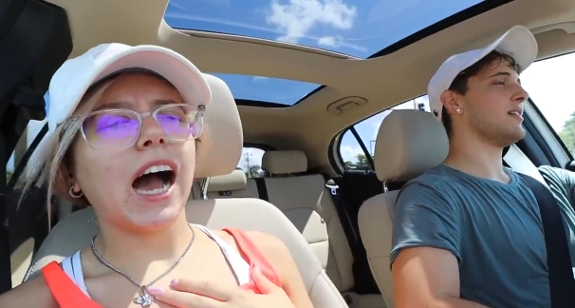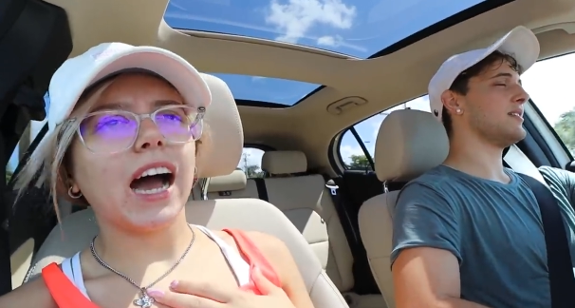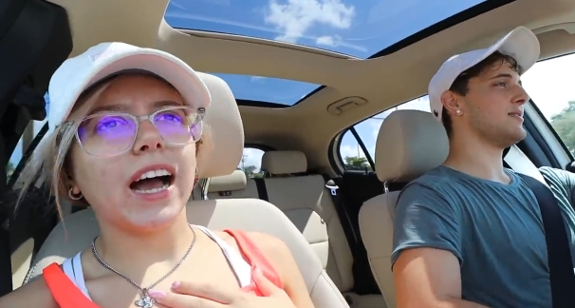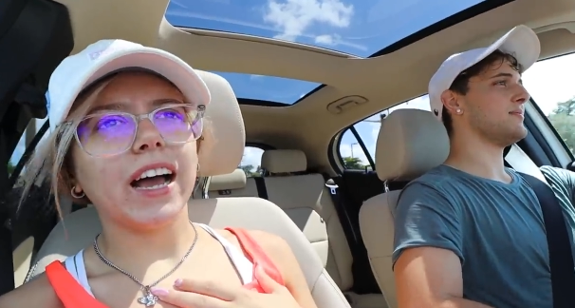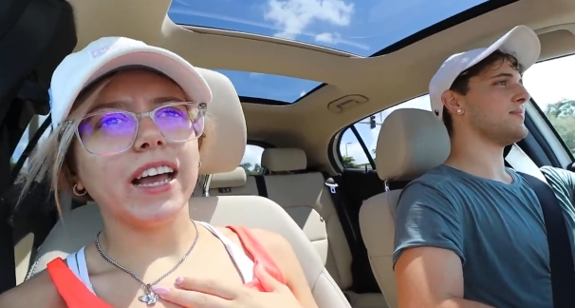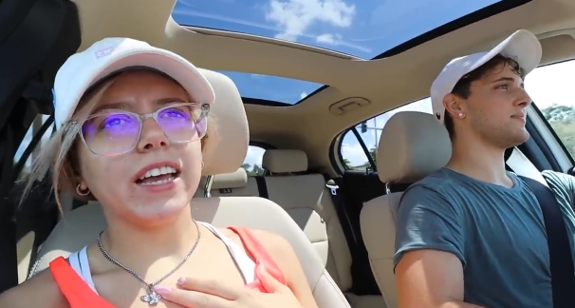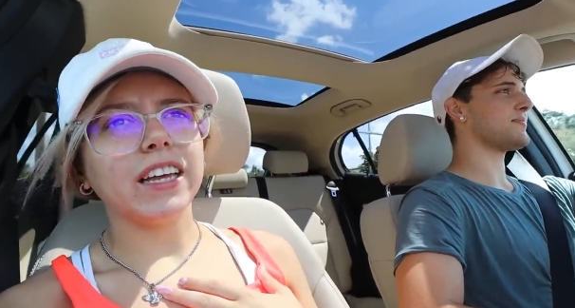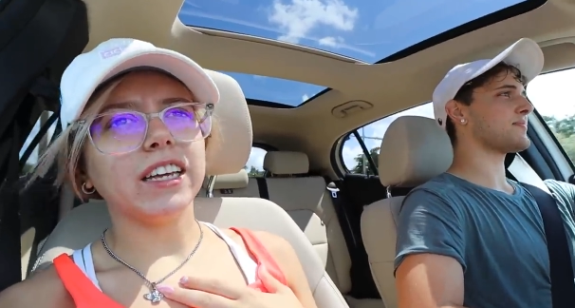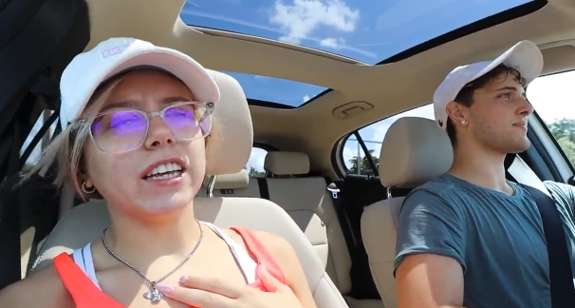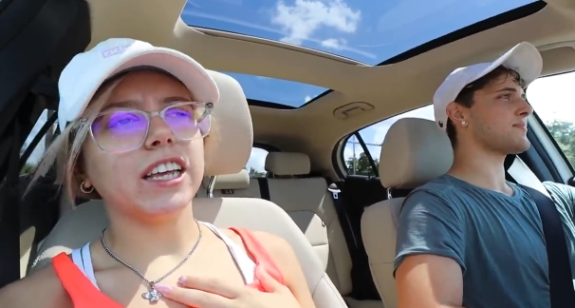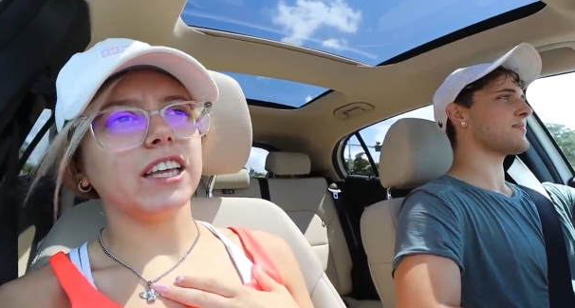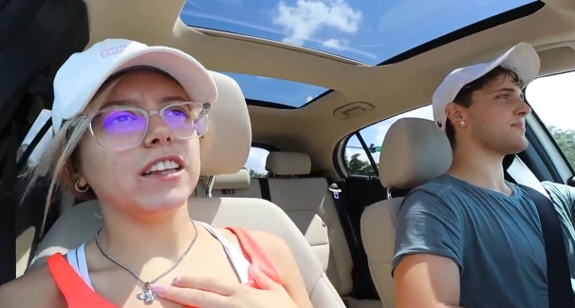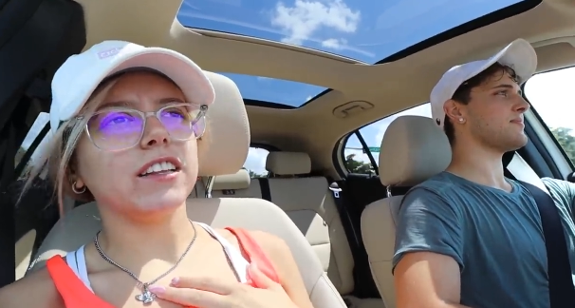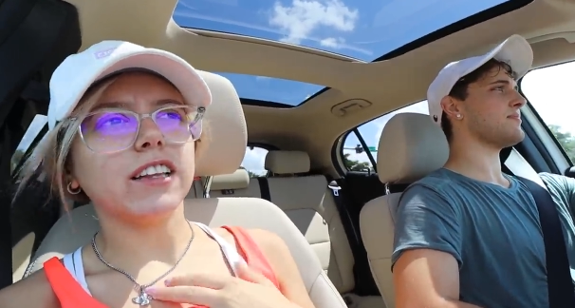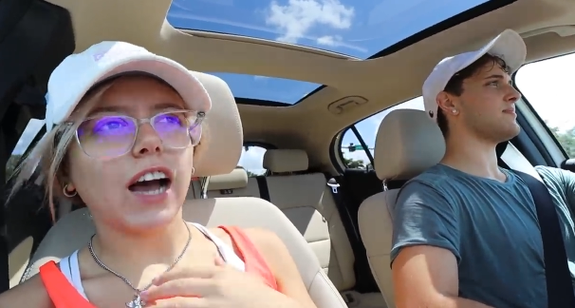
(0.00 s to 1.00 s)
Speaker 1: I
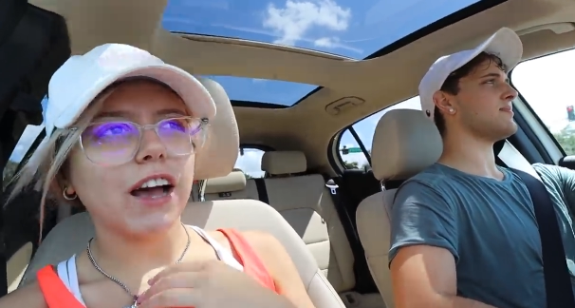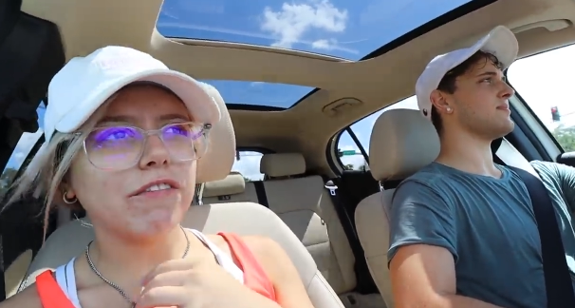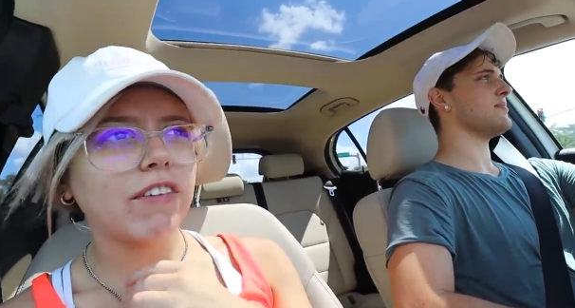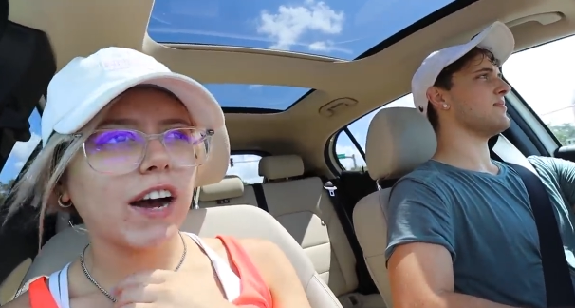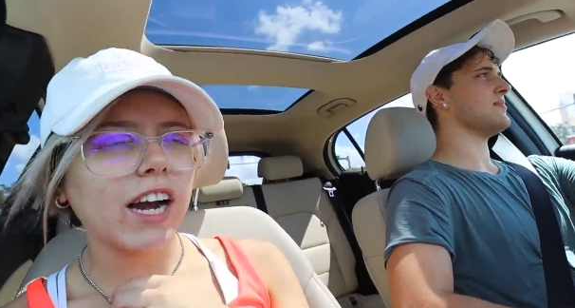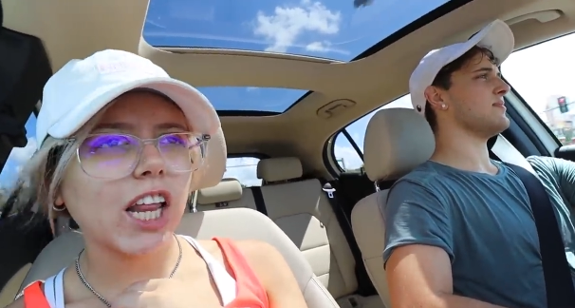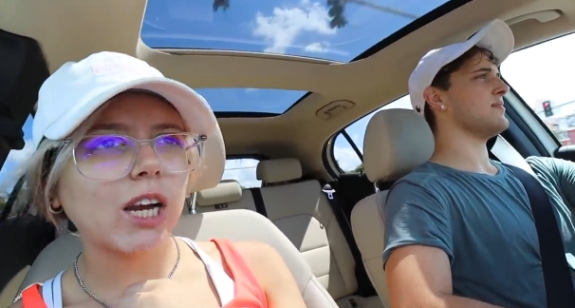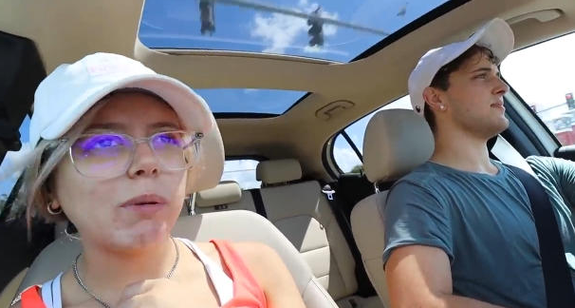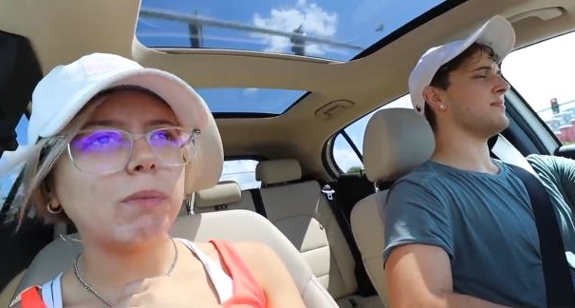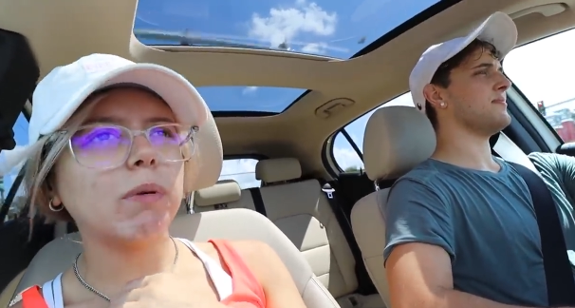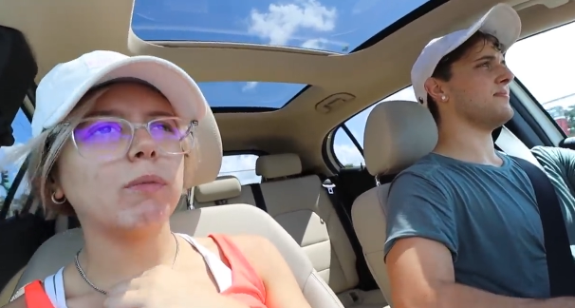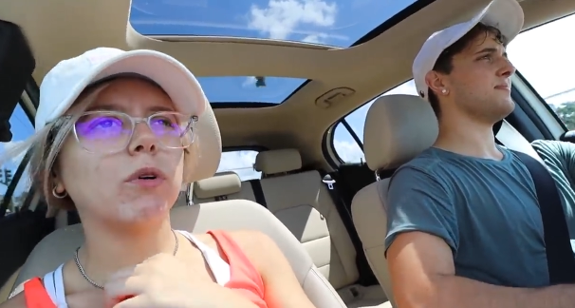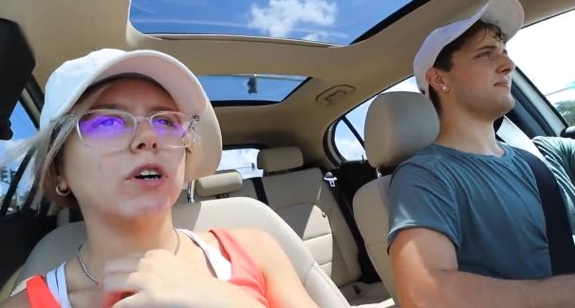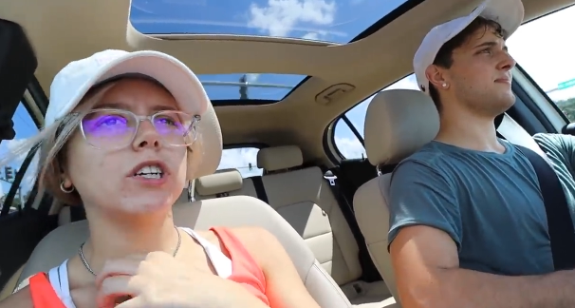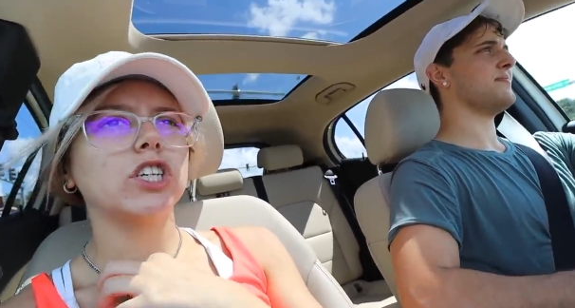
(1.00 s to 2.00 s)
finally like
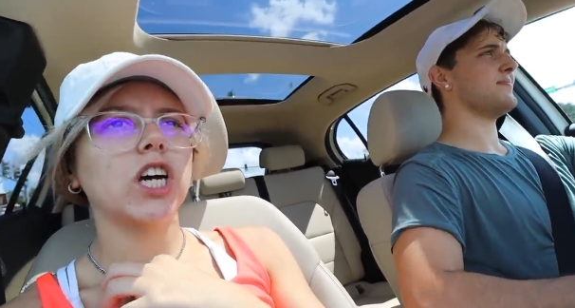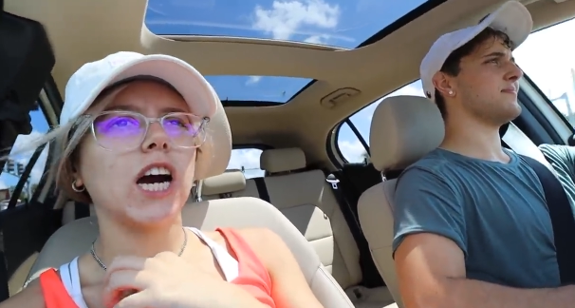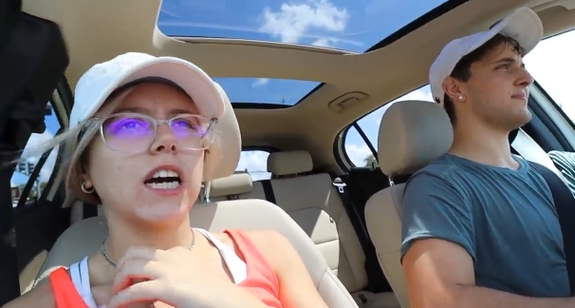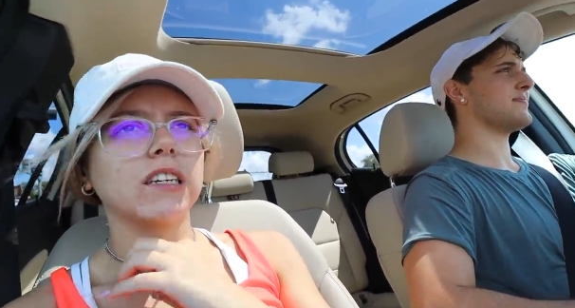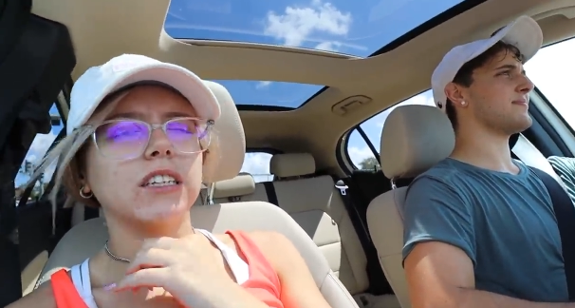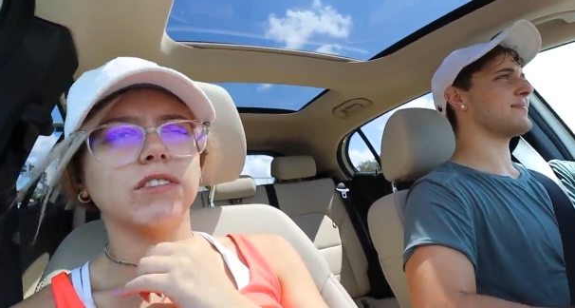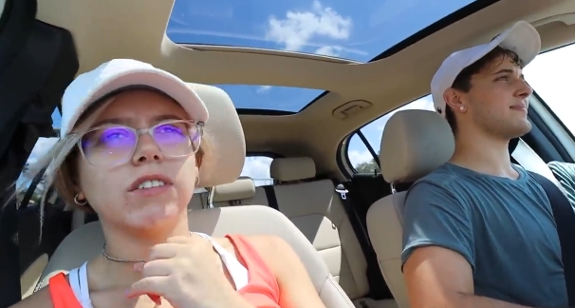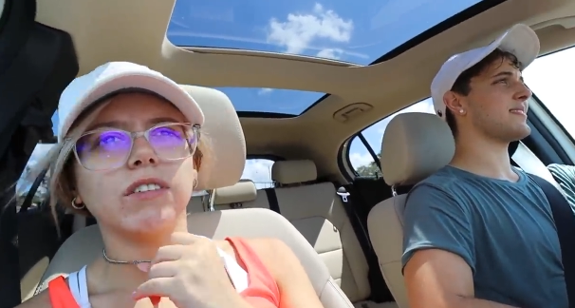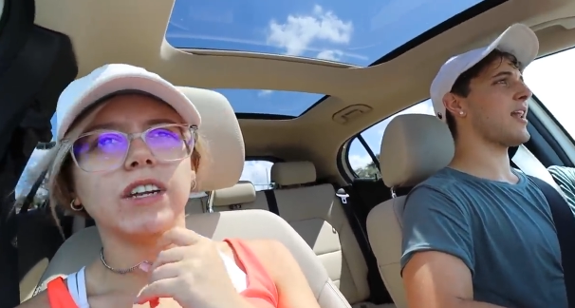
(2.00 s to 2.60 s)
people more attractive